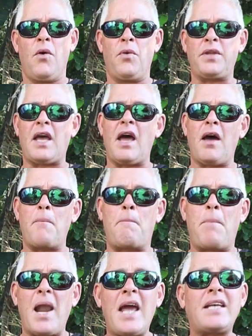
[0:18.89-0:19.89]
with a
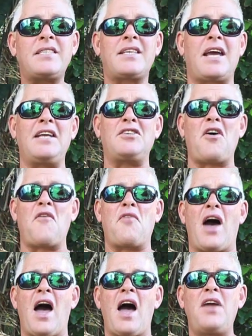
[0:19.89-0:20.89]
black skate of
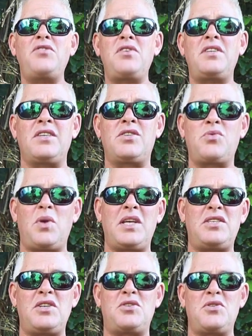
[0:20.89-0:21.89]

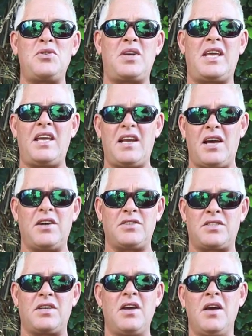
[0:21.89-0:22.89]
122
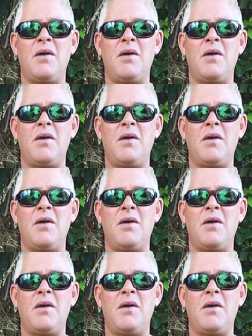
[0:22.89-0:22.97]
kilos.